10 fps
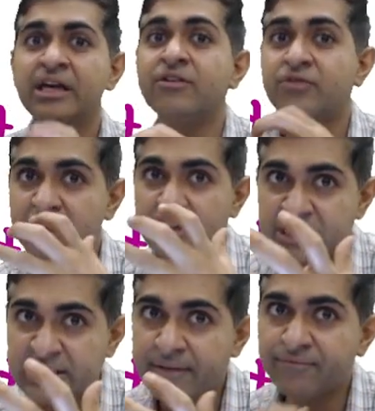If there
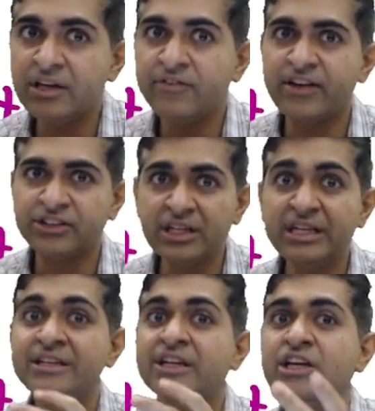is CMV infection,
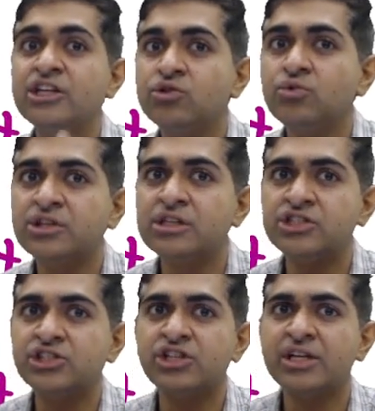it can lead to
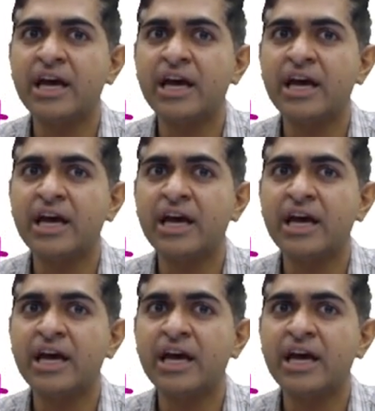interstitial